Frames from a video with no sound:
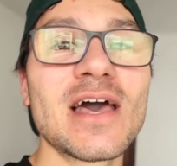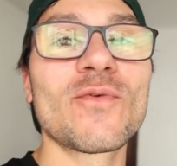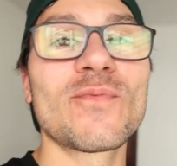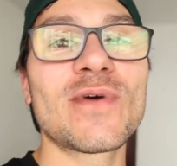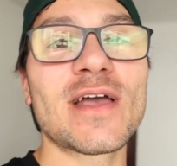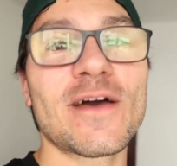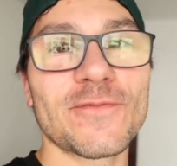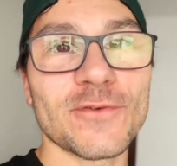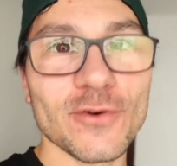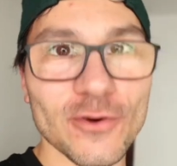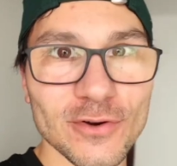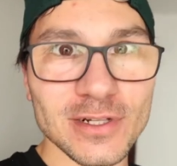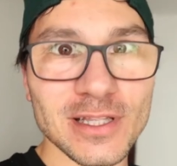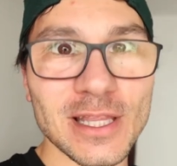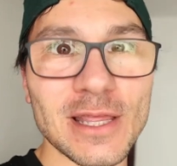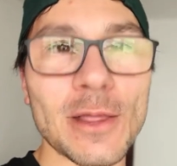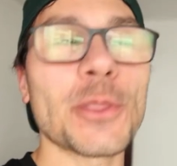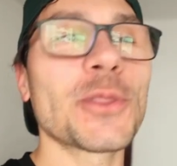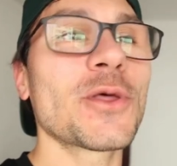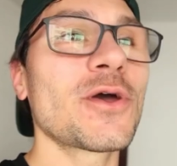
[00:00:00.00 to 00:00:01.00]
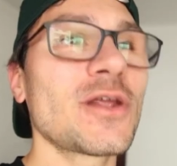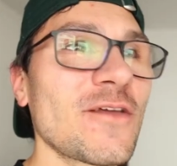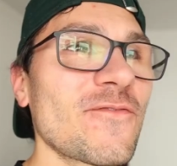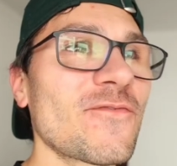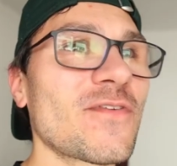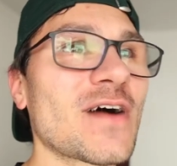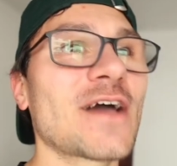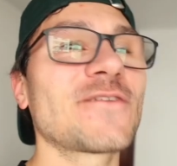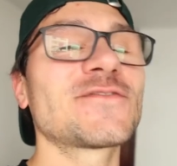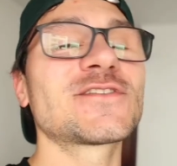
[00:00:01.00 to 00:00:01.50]
We have currently
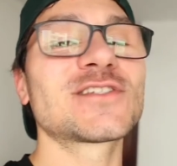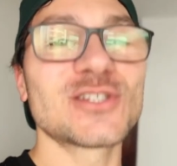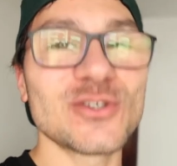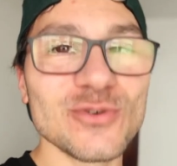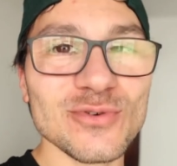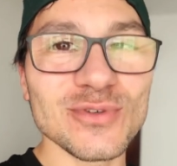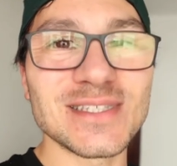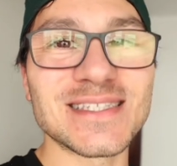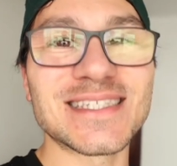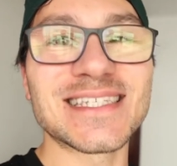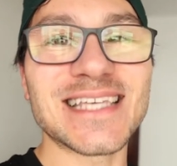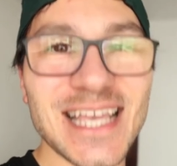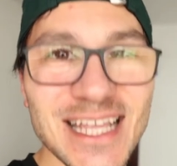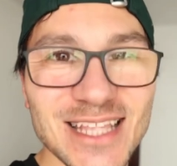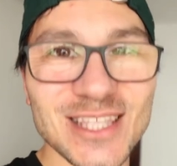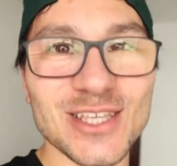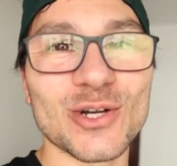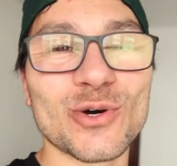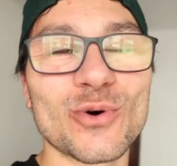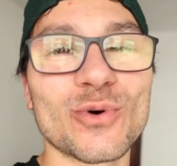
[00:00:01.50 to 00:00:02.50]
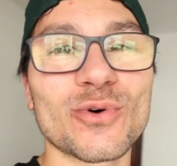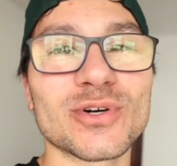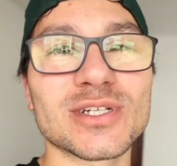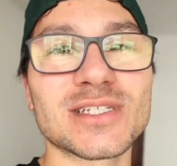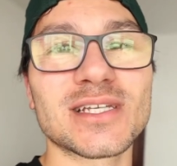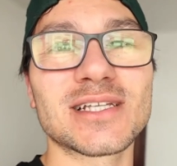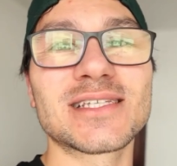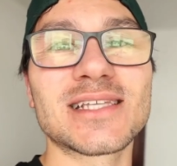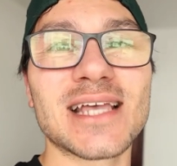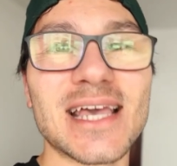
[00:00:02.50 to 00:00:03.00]
35 students in the
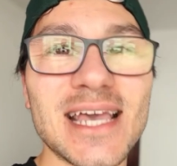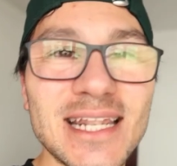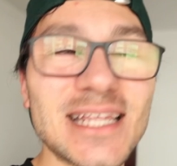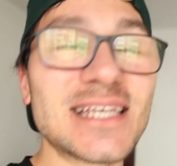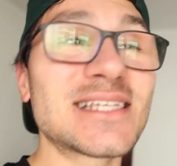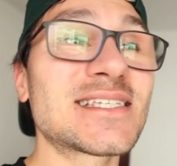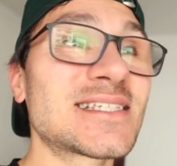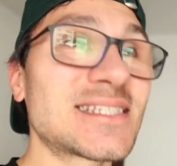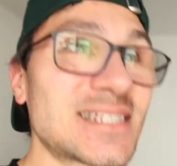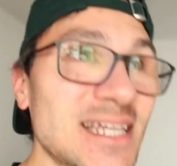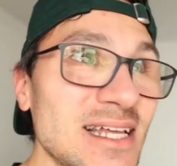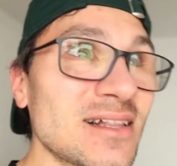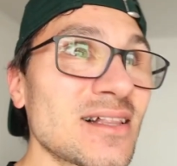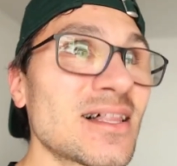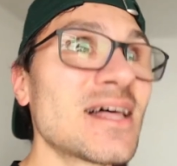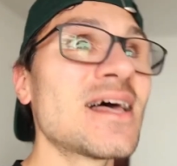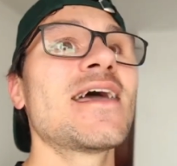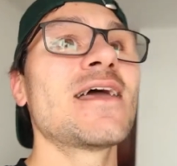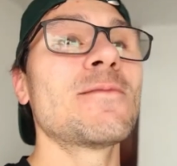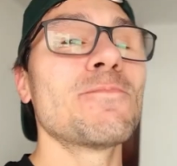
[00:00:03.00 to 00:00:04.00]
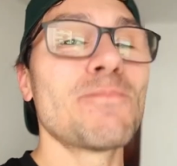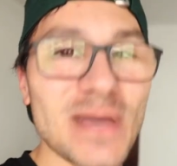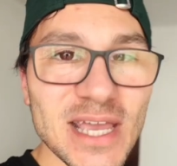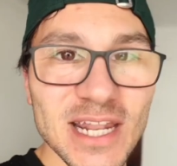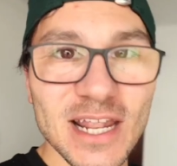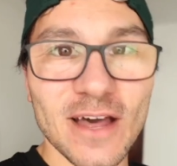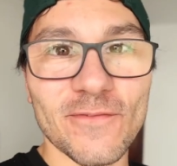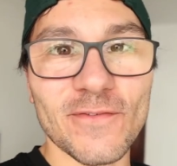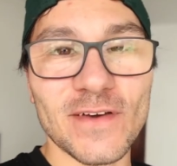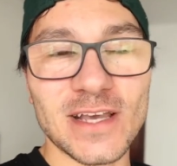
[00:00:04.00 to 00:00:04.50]
course and it is still in
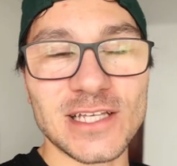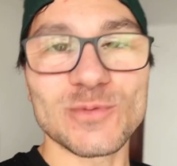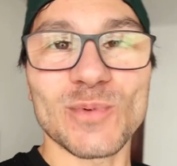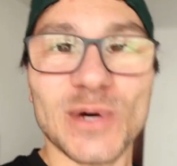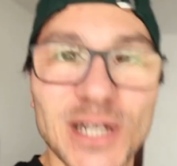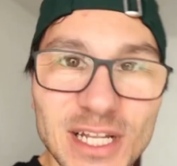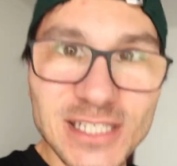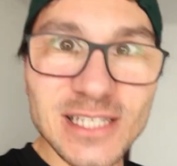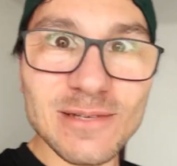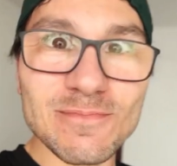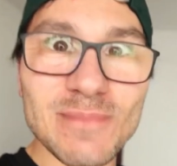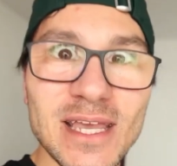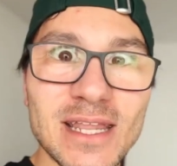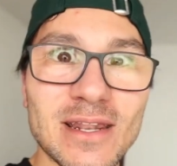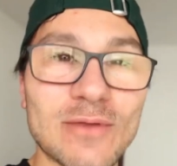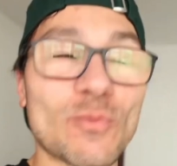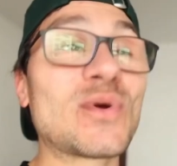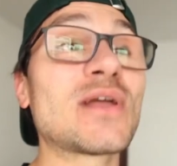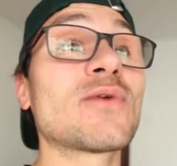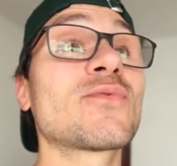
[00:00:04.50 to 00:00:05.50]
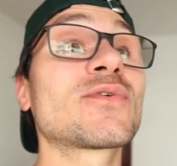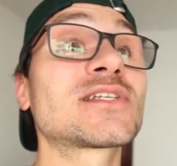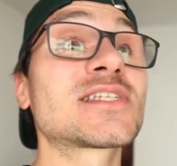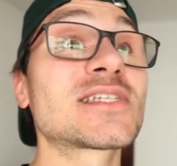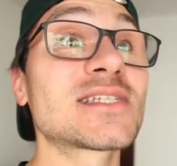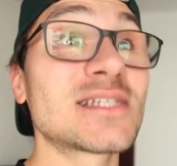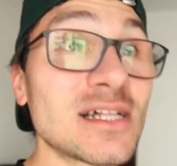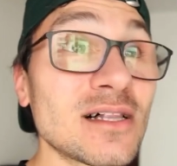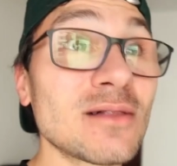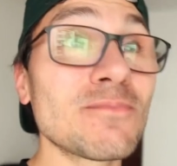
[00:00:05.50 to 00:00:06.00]
beta phase. What does it mean? We will
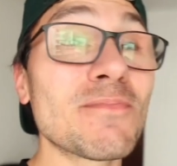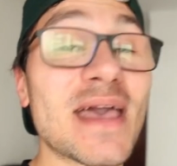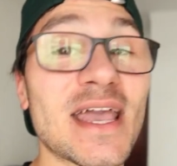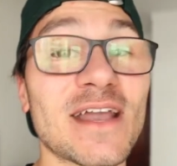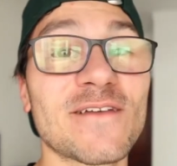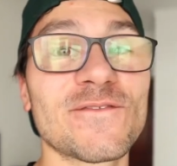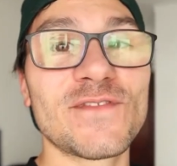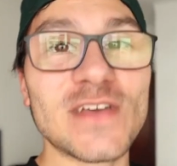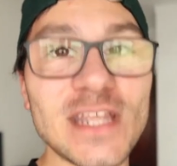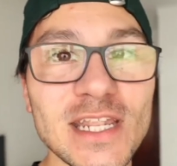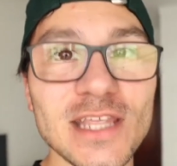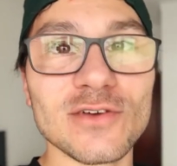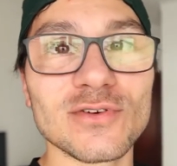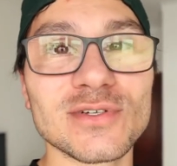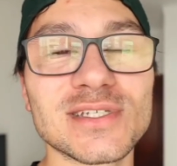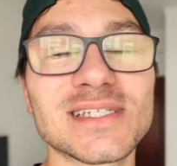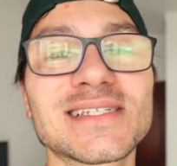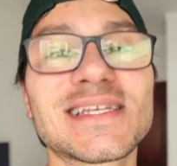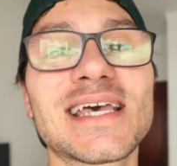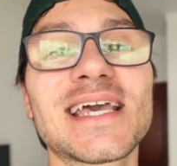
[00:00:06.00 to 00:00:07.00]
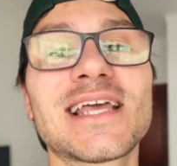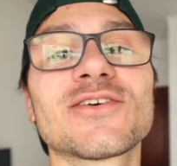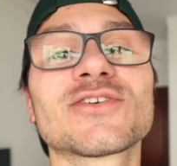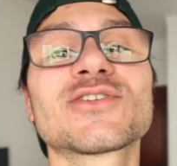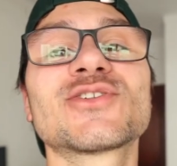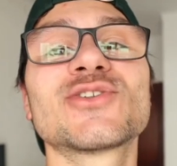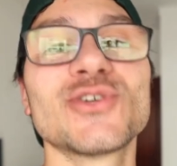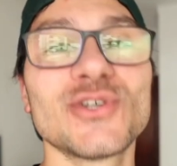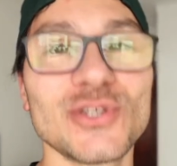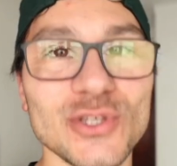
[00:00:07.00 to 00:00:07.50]
still make videos
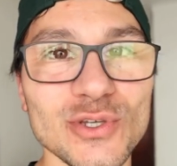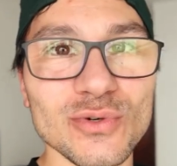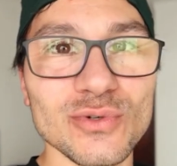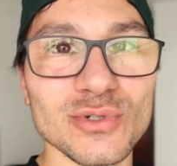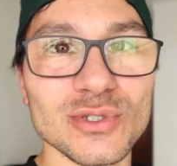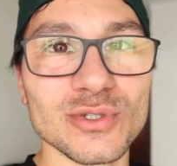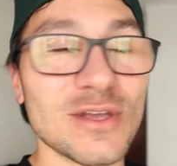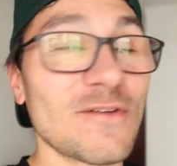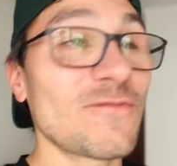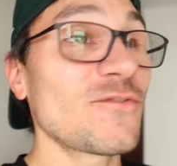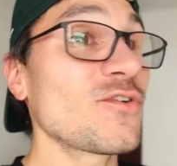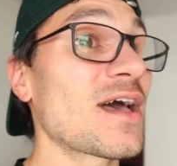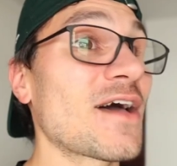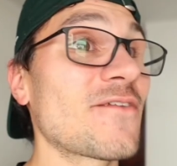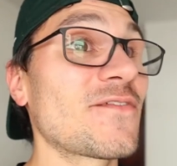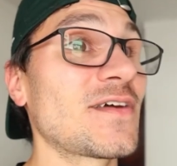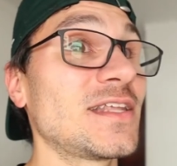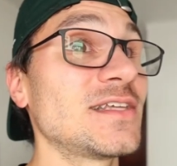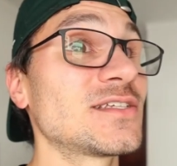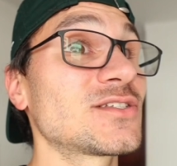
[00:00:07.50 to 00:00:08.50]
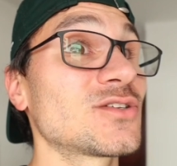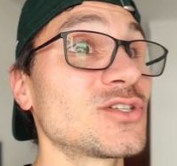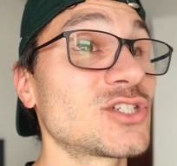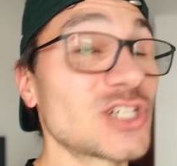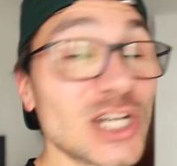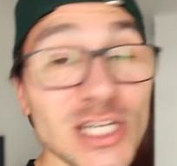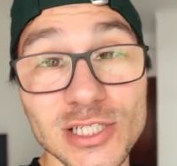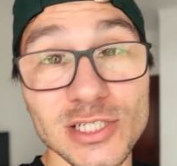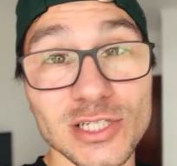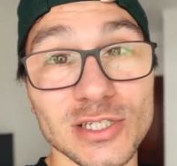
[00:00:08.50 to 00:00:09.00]
tailored to you. So if you have any
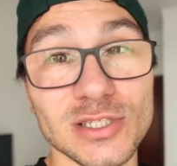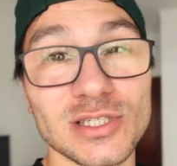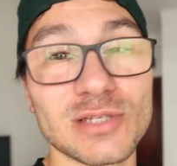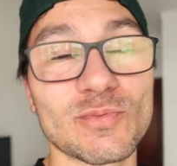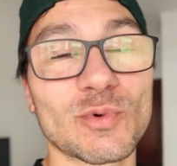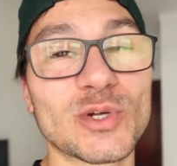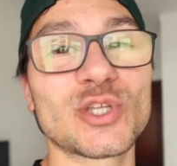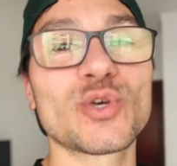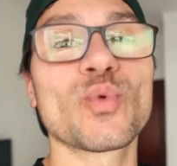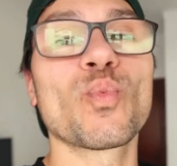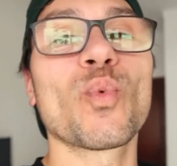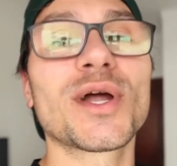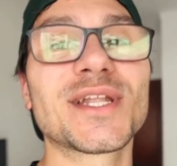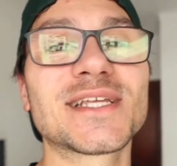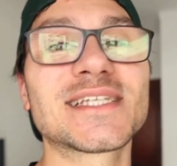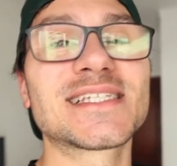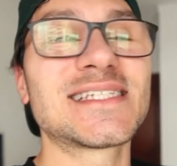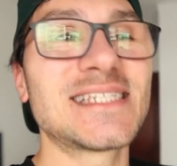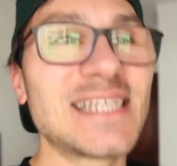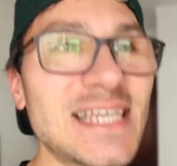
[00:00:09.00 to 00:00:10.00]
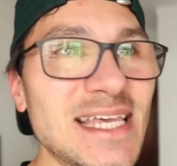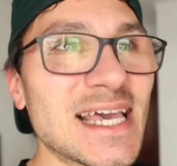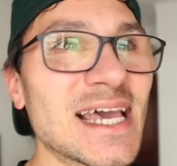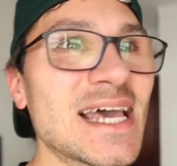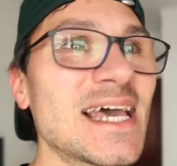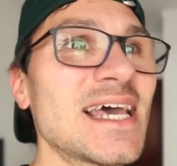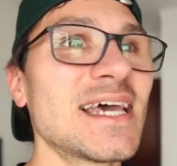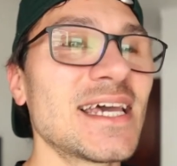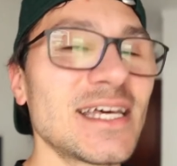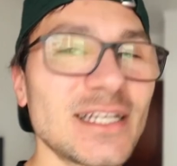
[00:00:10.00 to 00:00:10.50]
suggestions to what you want to see
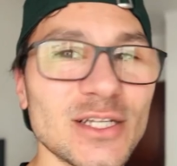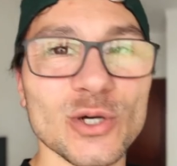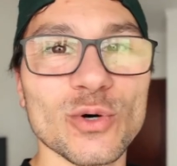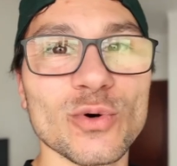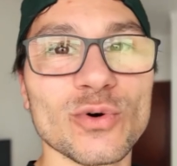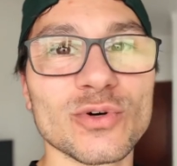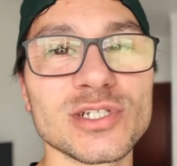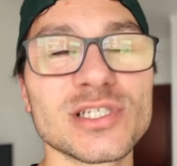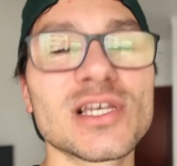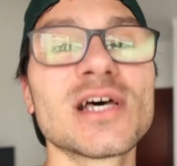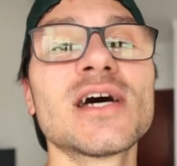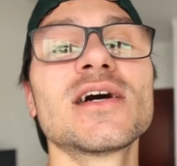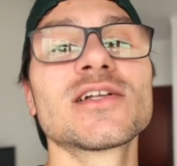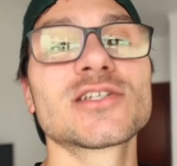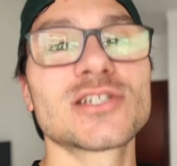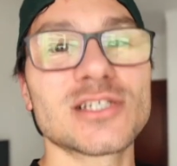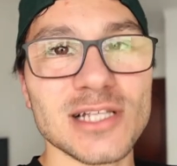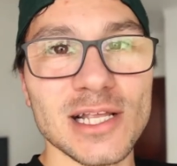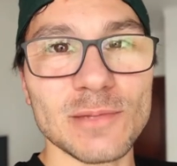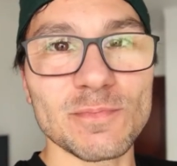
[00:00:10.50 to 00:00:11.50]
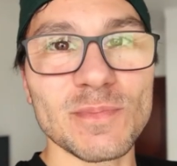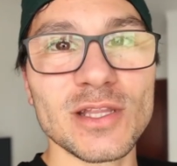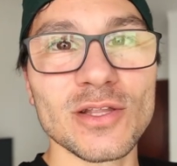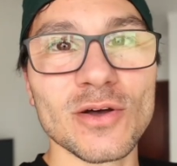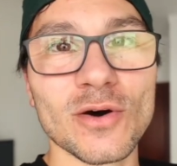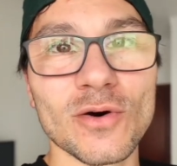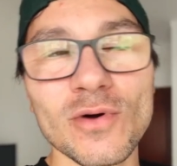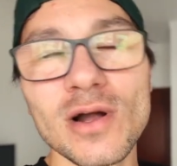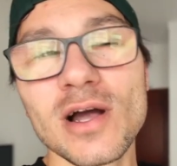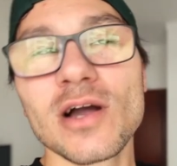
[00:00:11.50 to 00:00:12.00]
in the course, just let me
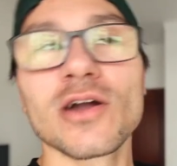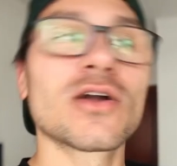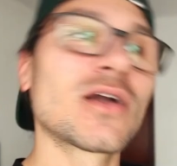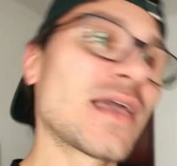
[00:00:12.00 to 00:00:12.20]
know.